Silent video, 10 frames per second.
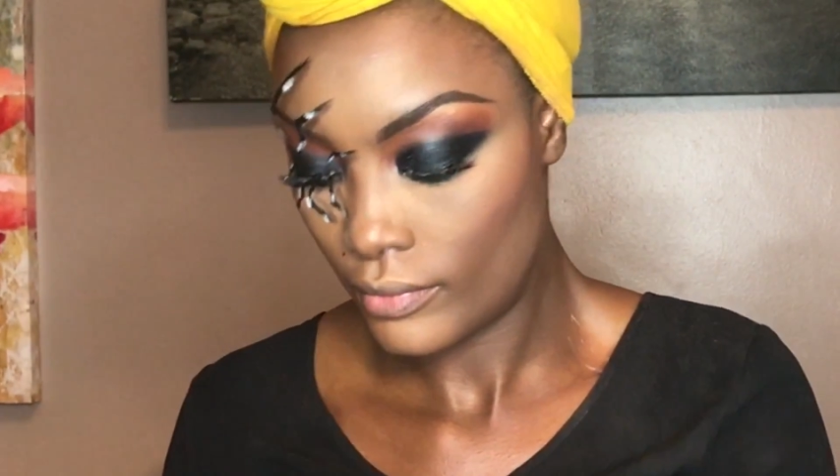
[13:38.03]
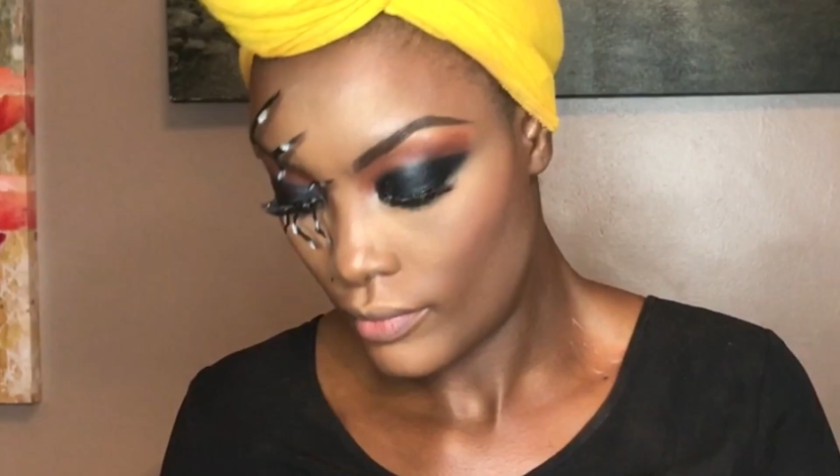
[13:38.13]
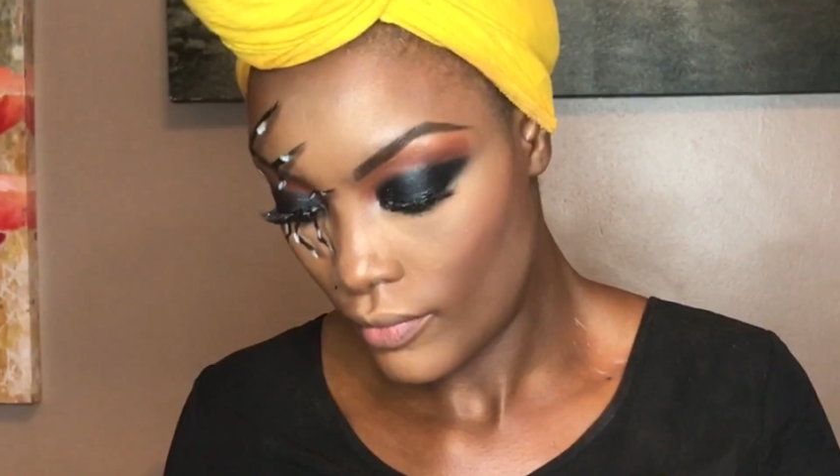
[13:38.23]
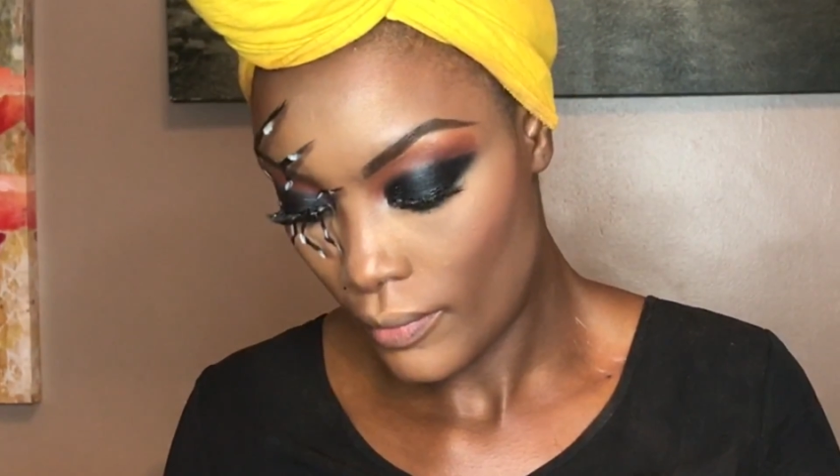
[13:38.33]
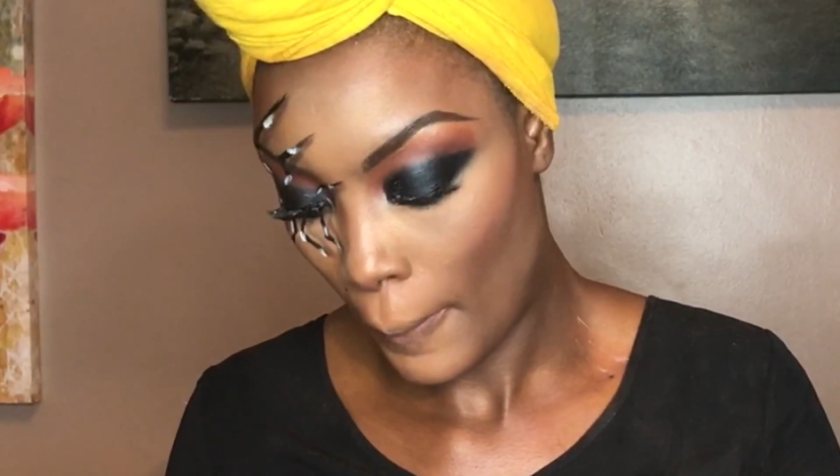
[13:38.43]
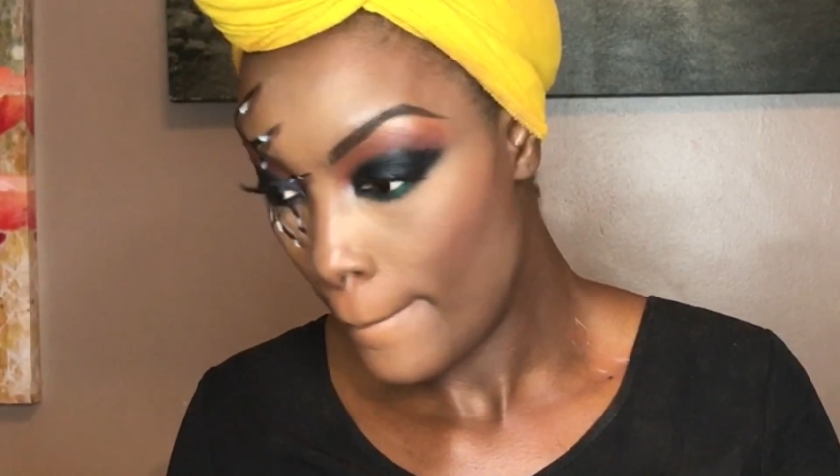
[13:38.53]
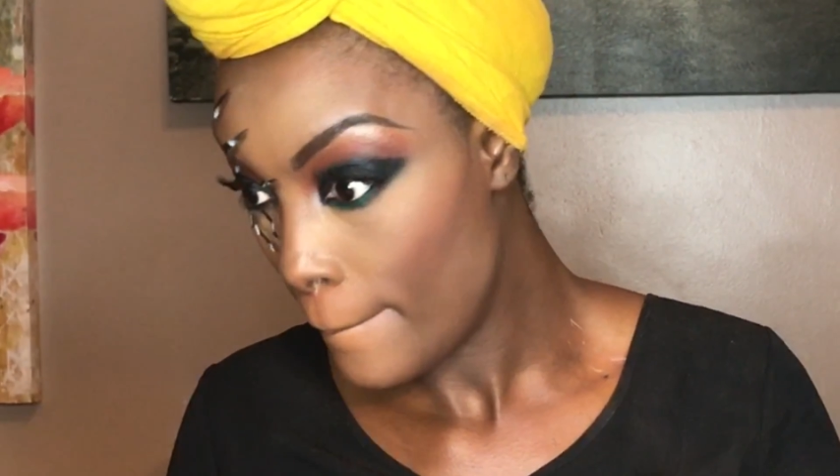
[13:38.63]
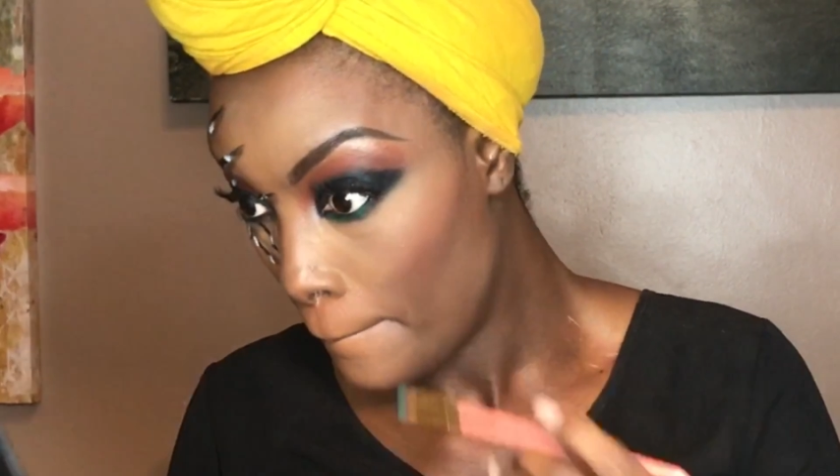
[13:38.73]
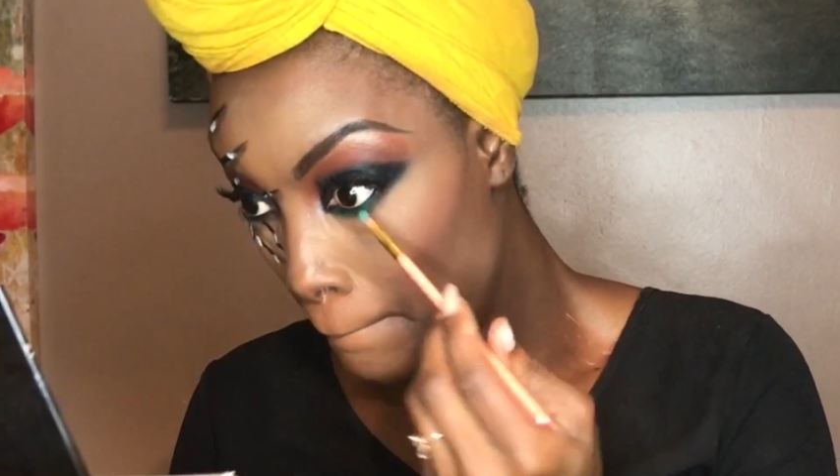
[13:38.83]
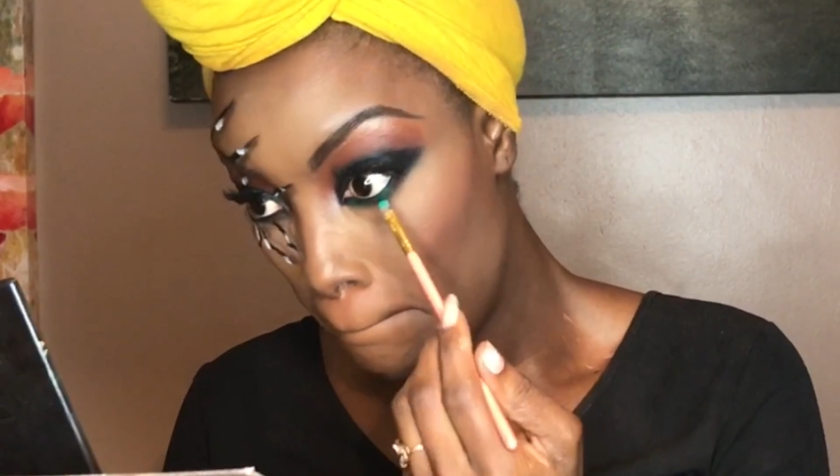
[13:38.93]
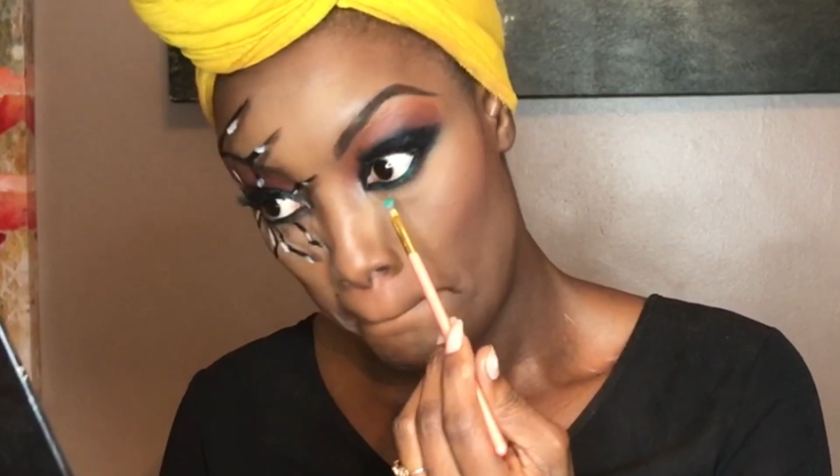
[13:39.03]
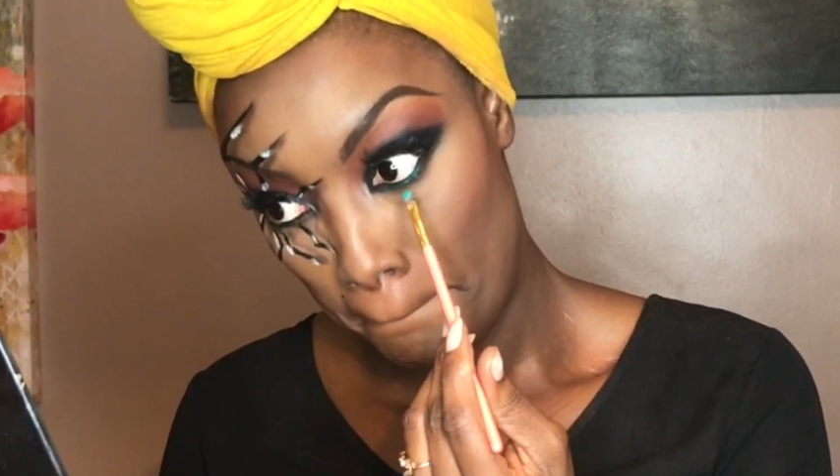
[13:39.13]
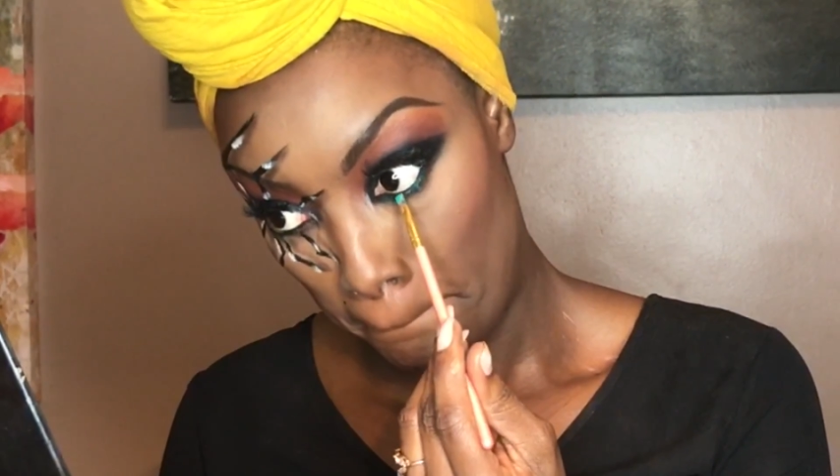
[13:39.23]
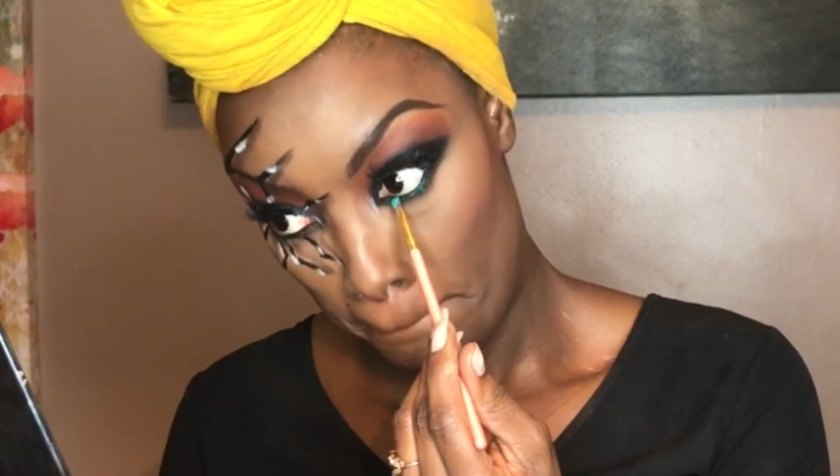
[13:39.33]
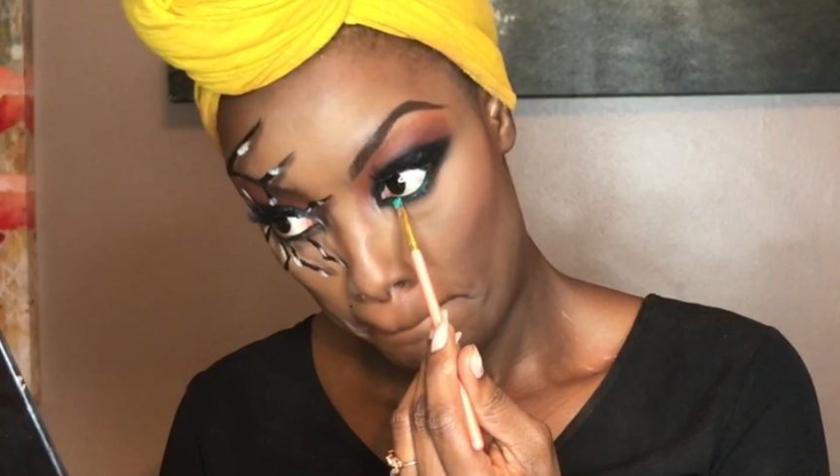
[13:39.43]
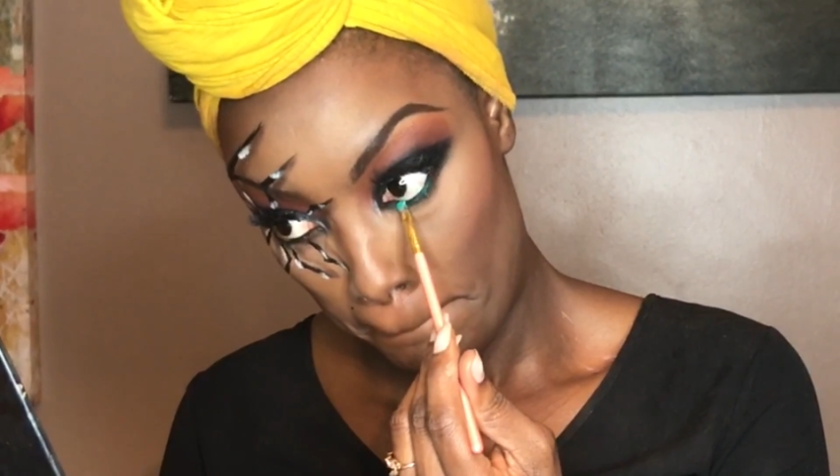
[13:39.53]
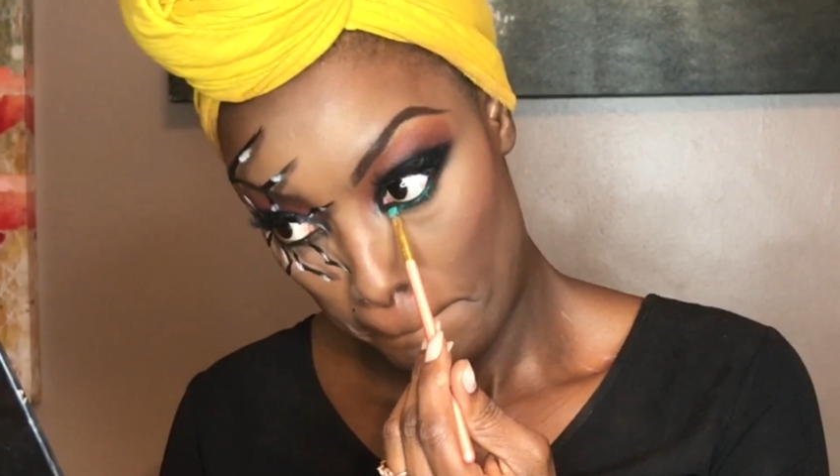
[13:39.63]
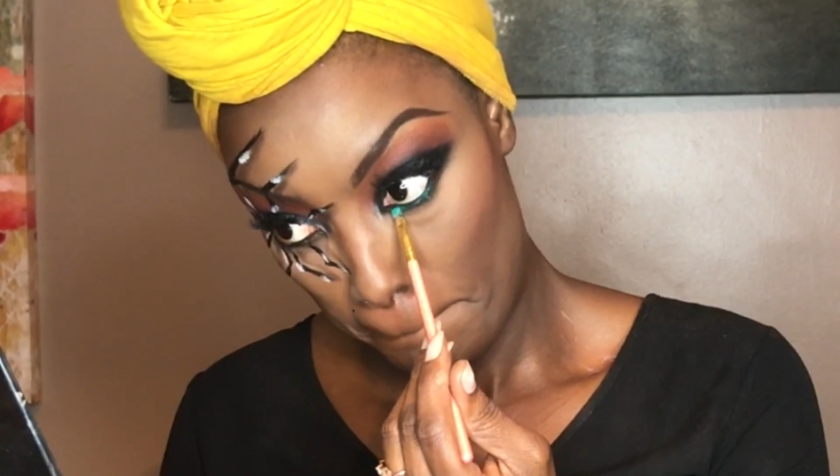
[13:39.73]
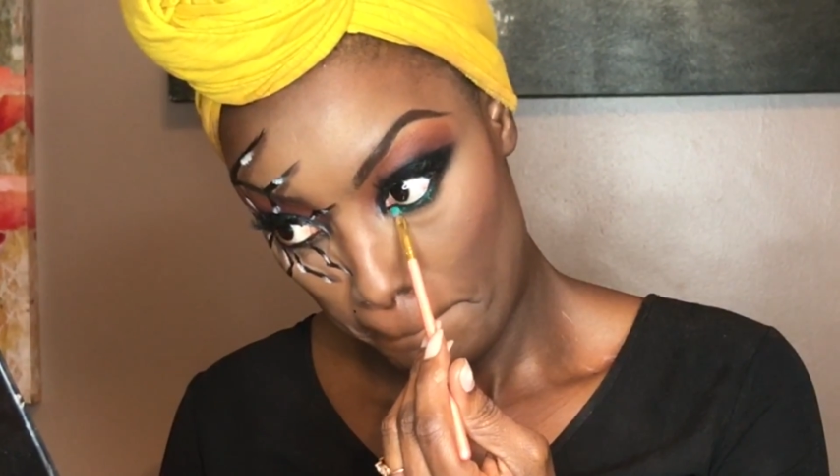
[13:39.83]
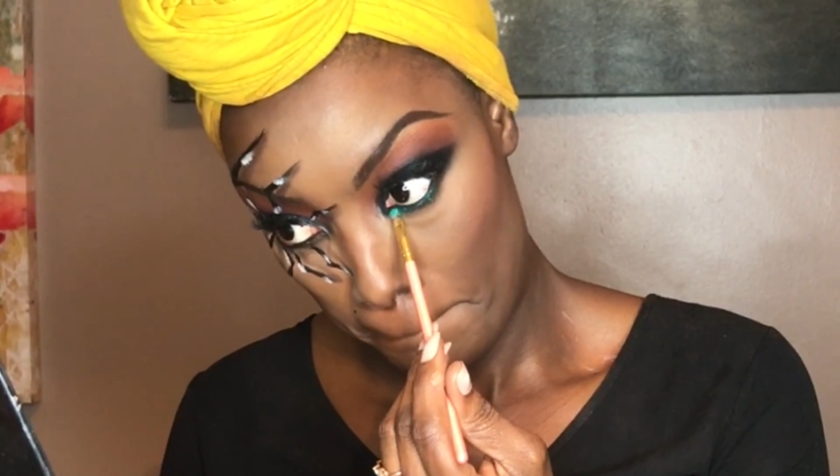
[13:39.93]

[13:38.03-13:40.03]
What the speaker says: eyeliner, so I'm just gonna go ahead back